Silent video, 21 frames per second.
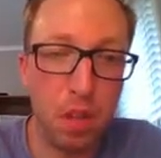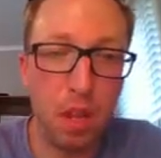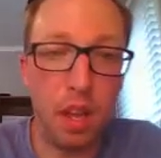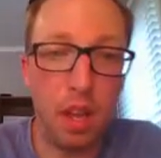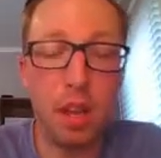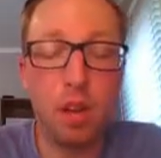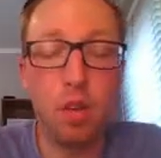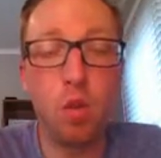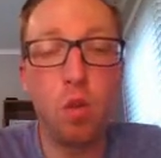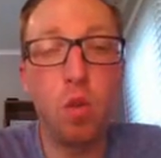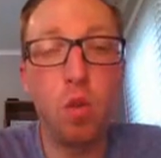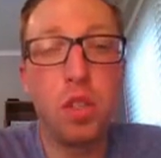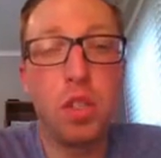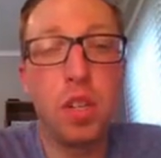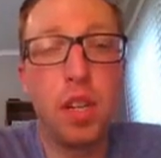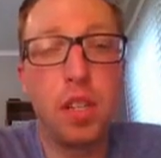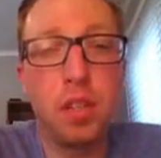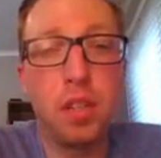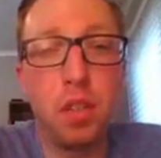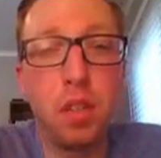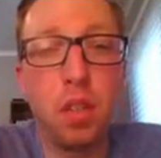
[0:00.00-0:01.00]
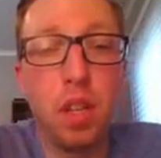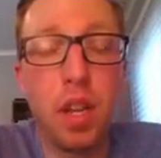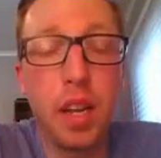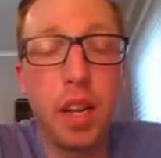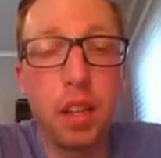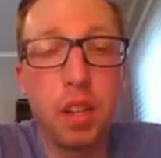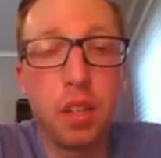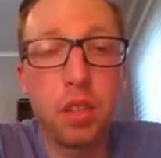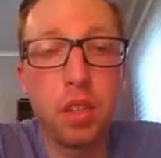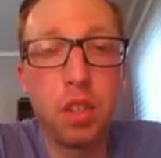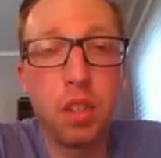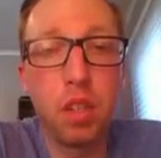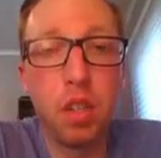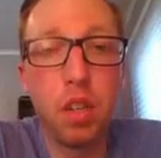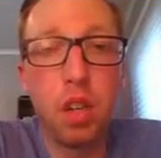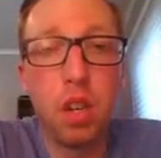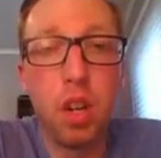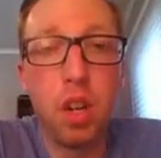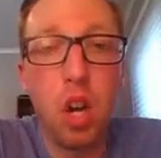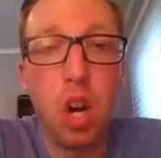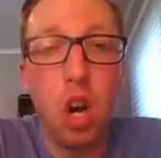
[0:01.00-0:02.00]
and horizontal lengths
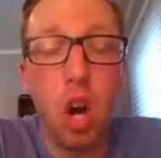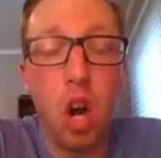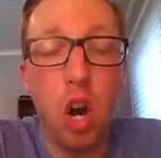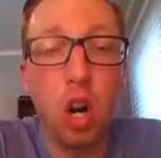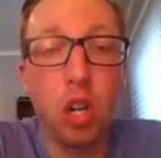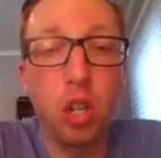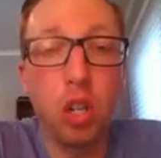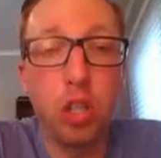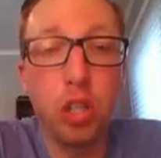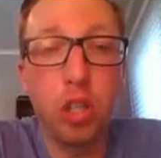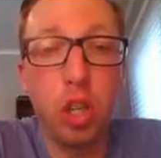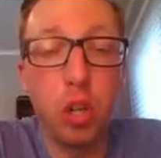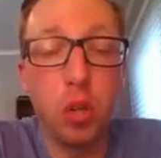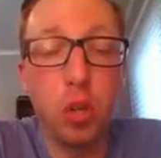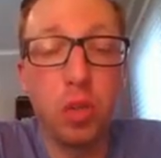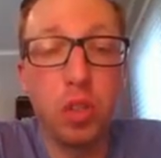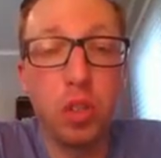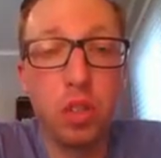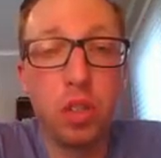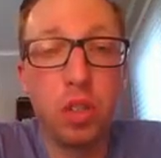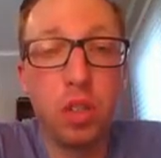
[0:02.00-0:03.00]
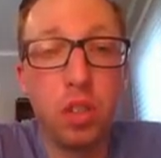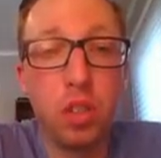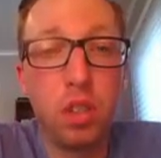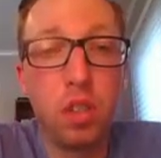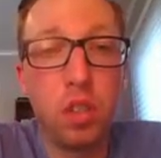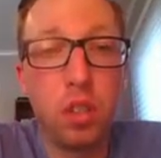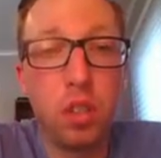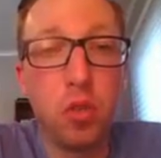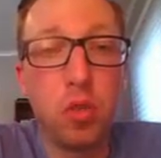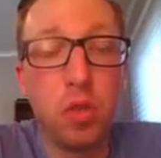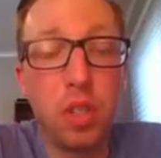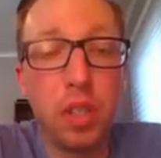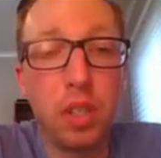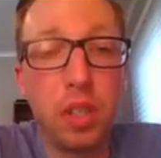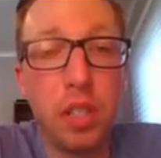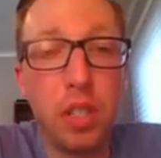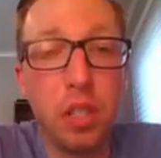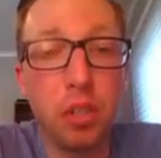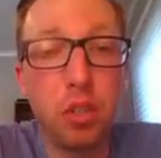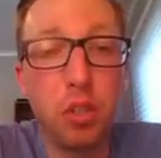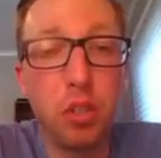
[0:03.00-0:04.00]
are shown using
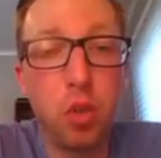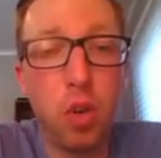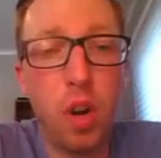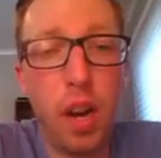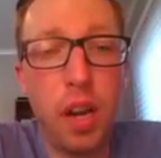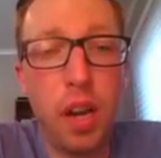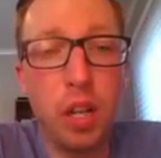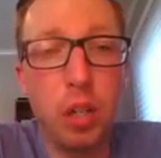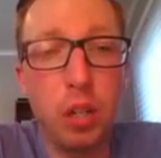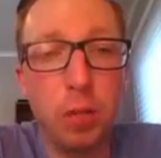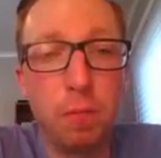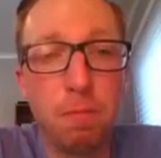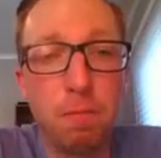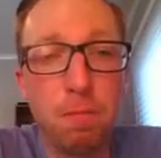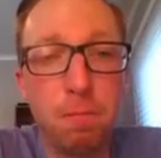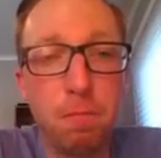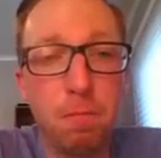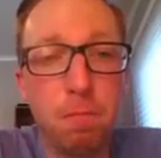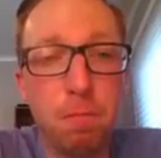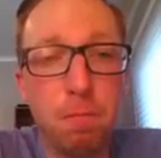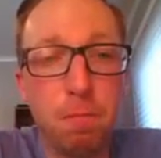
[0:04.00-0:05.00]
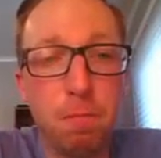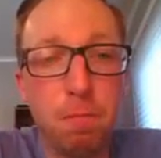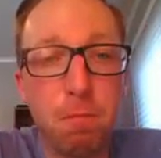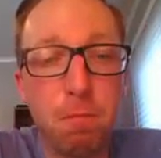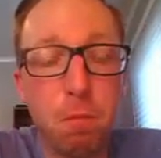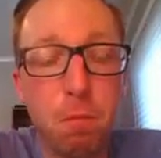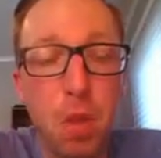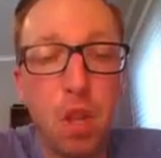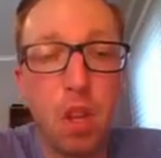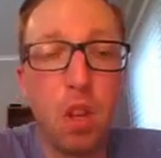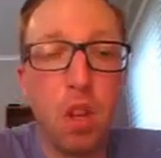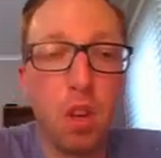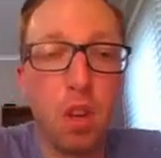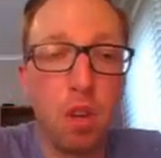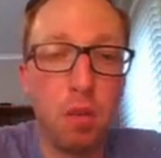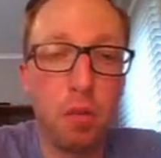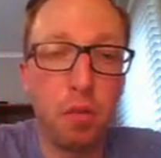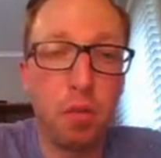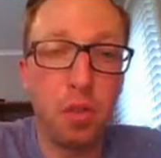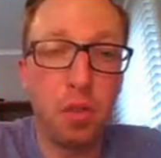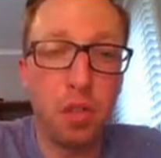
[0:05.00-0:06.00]
this triangle.
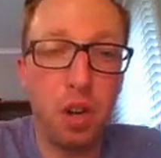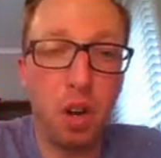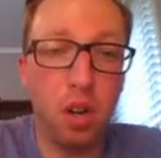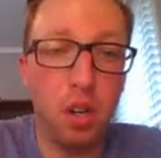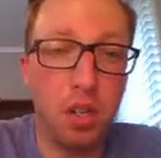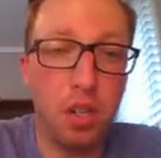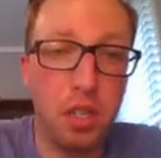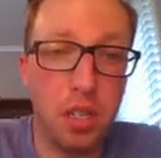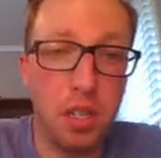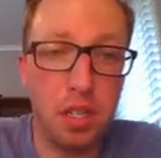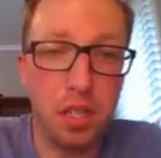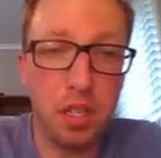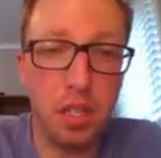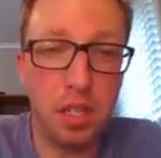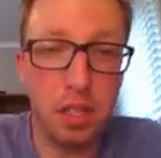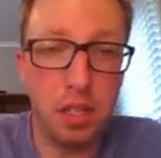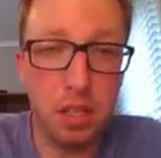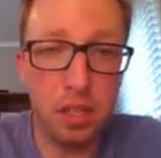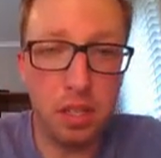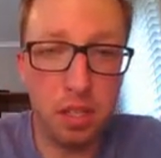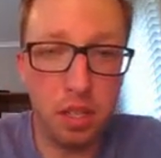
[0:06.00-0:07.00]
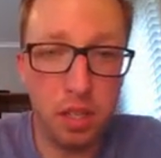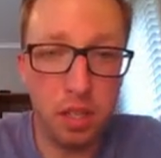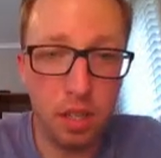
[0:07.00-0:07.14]
For our distance